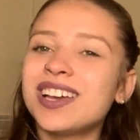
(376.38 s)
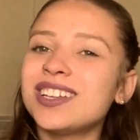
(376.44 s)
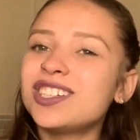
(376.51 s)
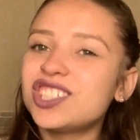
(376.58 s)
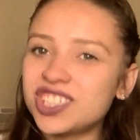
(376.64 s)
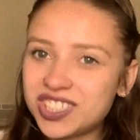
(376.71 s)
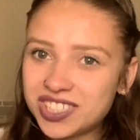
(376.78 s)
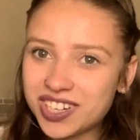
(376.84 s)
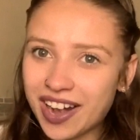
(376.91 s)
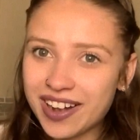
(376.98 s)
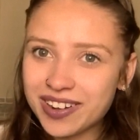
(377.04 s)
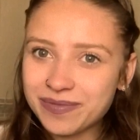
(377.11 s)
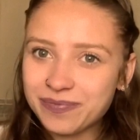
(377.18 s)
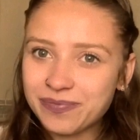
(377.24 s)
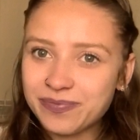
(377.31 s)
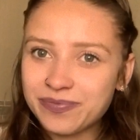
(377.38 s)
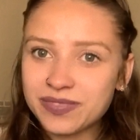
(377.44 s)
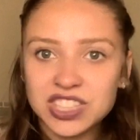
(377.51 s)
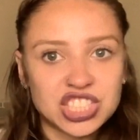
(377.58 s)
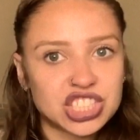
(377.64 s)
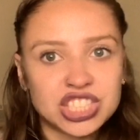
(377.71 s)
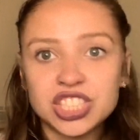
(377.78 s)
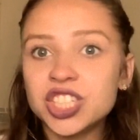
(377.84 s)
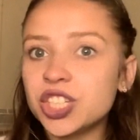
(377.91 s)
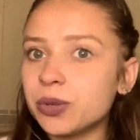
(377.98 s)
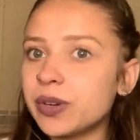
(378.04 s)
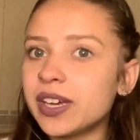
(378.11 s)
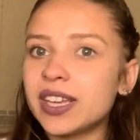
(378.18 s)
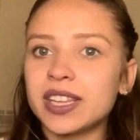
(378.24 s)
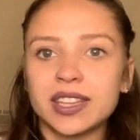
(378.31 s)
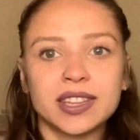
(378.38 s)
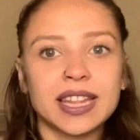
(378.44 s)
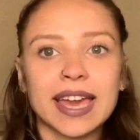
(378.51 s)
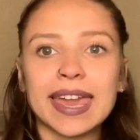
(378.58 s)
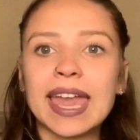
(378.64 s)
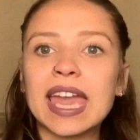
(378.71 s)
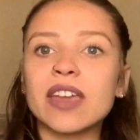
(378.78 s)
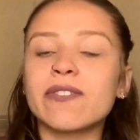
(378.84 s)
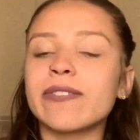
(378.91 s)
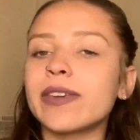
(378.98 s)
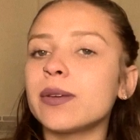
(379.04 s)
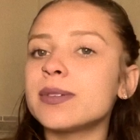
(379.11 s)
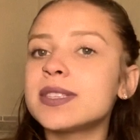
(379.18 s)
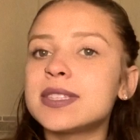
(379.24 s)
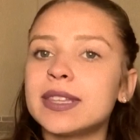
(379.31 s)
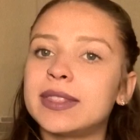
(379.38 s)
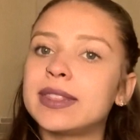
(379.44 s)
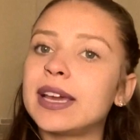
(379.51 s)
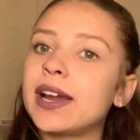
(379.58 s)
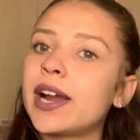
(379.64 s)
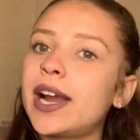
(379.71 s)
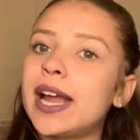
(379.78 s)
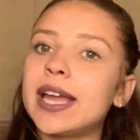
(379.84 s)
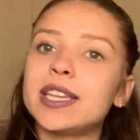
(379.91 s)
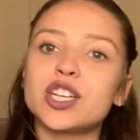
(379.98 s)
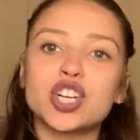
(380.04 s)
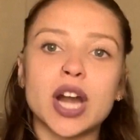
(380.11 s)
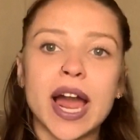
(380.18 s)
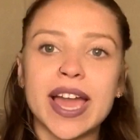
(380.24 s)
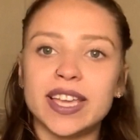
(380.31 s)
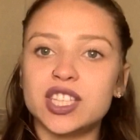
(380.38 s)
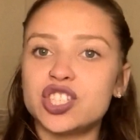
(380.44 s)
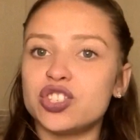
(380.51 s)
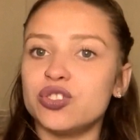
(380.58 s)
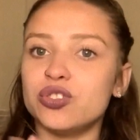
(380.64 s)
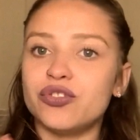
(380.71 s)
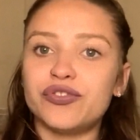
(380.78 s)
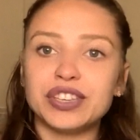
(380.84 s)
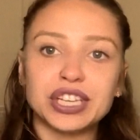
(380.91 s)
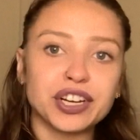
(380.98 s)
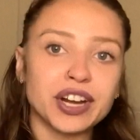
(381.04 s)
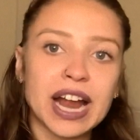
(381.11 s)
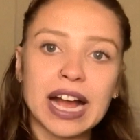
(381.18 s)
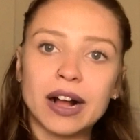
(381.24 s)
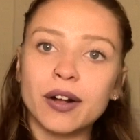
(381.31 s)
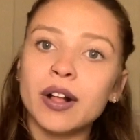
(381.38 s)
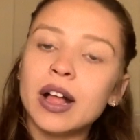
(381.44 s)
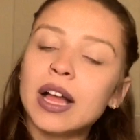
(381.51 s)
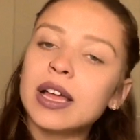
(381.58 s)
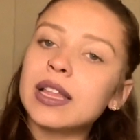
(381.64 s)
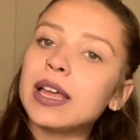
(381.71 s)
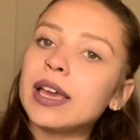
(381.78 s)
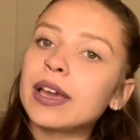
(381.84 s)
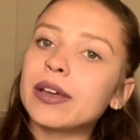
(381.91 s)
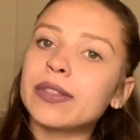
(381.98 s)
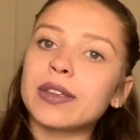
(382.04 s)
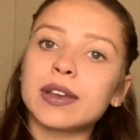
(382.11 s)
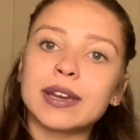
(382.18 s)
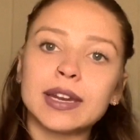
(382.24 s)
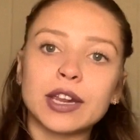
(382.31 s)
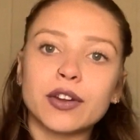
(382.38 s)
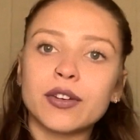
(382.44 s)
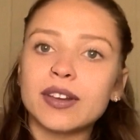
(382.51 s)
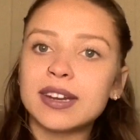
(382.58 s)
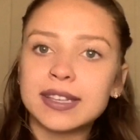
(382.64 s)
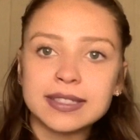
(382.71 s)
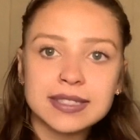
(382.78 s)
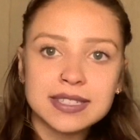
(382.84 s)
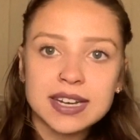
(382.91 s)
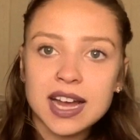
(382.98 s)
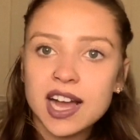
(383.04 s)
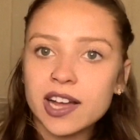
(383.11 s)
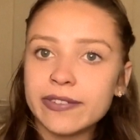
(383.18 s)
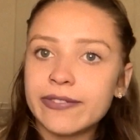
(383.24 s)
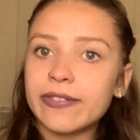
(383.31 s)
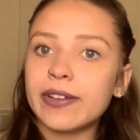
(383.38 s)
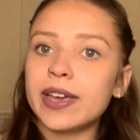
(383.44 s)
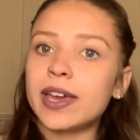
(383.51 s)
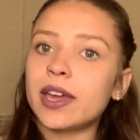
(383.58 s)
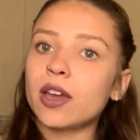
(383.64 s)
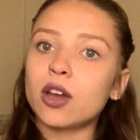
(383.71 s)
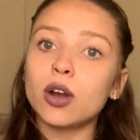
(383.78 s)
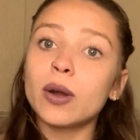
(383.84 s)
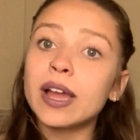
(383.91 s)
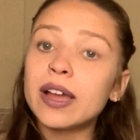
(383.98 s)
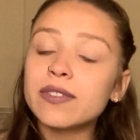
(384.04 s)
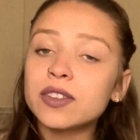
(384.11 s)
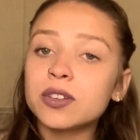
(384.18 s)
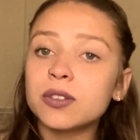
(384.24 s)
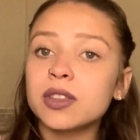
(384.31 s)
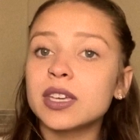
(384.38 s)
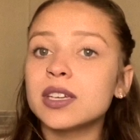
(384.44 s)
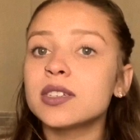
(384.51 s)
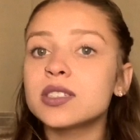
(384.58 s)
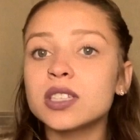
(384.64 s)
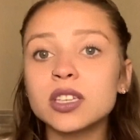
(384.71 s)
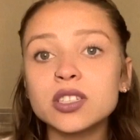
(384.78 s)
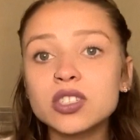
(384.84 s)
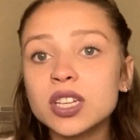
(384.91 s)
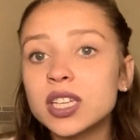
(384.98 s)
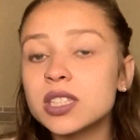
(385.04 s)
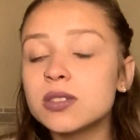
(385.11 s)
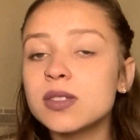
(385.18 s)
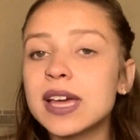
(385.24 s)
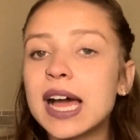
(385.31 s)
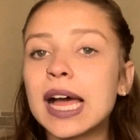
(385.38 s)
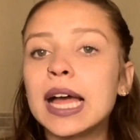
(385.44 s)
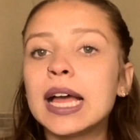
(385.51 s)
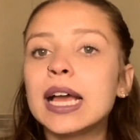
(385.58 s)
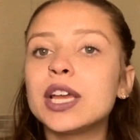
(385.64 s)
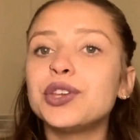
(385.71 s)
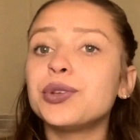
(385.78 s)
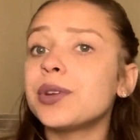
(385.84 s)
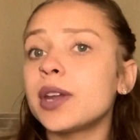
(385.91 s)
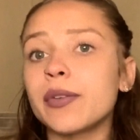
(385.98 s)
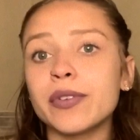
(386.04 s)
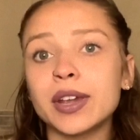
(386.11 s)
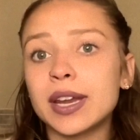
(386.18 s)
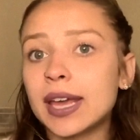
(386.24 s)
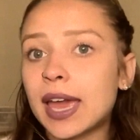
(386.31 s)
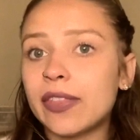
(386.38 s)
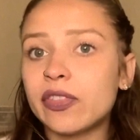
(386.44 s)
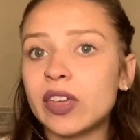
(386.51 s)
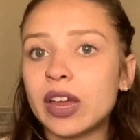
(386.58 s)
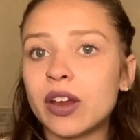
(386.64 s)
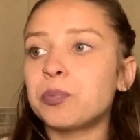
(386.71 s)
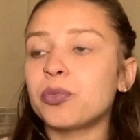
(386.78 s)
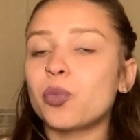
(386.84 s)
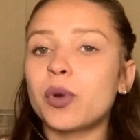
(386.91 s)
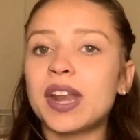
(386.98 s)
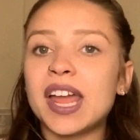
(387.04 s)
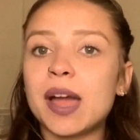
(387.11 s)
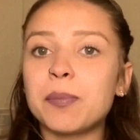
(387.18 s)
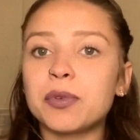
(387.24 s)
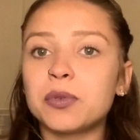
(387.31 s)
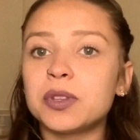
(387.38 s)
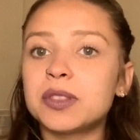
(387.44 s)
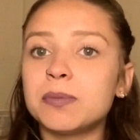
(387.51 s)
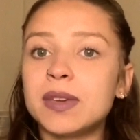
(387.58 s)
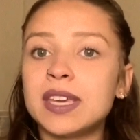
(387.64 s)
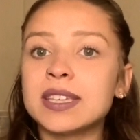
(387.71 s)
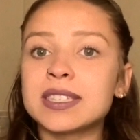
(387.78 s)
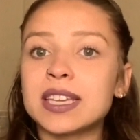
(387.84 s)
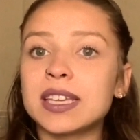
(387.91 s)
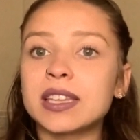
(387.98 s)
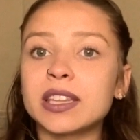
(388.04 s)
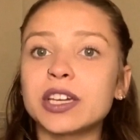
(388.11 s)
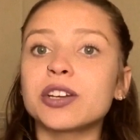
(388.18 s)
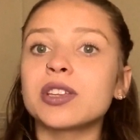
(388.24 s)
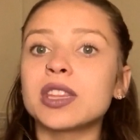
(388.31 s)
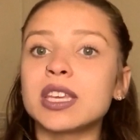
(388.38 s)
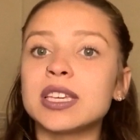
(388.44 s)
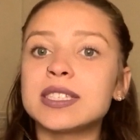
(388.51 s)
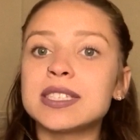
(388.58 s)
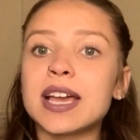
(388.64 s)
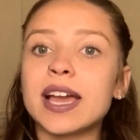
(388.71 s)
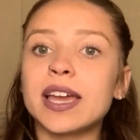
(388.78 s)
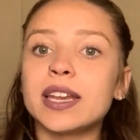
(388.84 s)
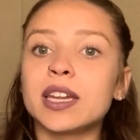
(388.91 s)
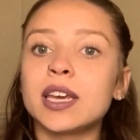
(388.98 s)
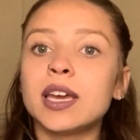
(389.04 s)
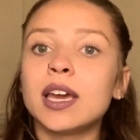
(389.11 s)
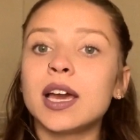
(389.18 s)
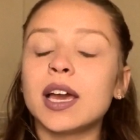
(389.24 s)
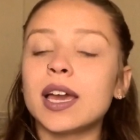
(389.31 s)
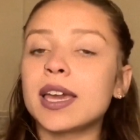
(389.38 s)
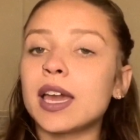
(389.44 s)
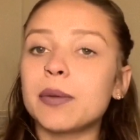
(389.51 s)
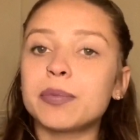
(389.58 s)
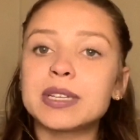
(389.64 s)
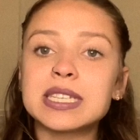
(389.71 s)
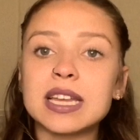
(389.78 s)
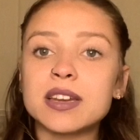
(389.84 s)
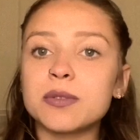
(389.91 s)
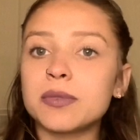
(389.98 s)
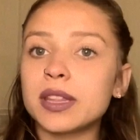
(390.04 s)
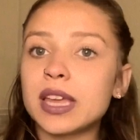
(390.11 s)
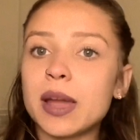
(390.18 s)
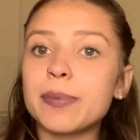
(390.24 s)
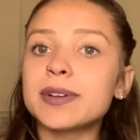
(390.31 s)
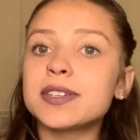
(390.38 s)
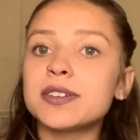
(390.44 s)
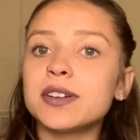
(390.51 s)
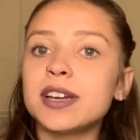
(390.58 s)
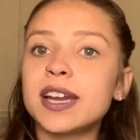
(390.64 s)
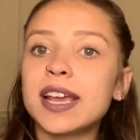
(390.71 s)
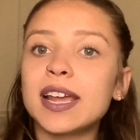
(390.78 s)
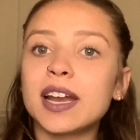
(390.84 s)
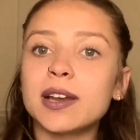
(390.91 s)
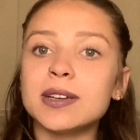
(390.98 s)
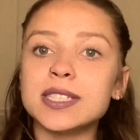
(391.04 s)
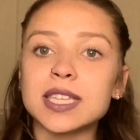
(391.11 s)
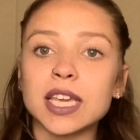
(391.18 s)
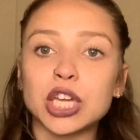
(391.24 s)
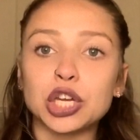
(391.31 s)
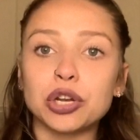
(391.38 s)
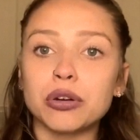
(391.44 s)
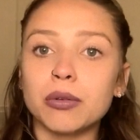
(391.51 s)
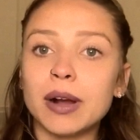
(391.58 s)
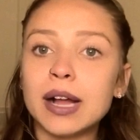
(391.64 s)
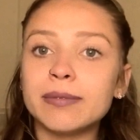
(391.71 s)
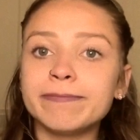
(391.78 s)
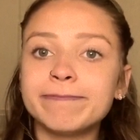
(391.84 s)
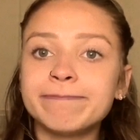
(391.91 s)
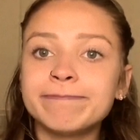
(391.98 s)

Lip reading: Just start. Just do it. Like if you sit there and try to figure out like the nitty gritty stuff, like, oh, I have to do this, like, should I do that? You're never gonna get there. And what happened with me is I literally said, I got presented with the opportunity and I was like, you know what?